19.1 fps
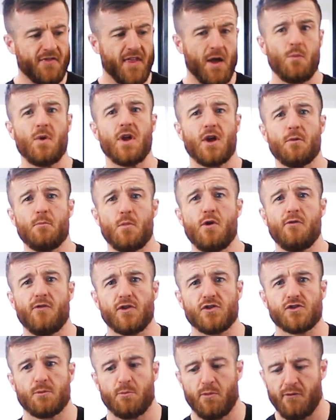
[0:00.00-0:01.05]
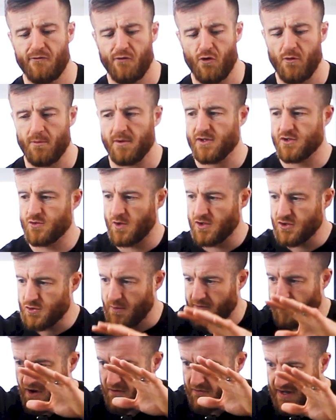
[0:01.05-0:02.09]
Then we can move on to performance. Once
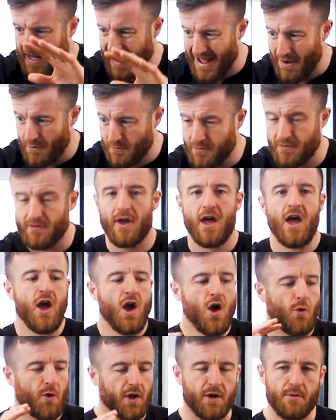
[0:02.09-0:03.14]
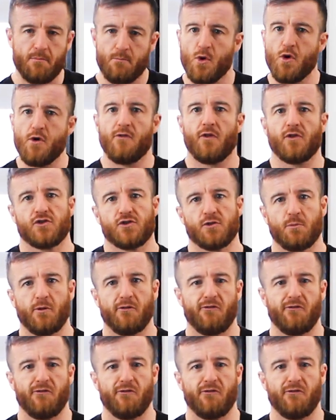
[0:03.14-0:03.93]
we've covered health, we can move on to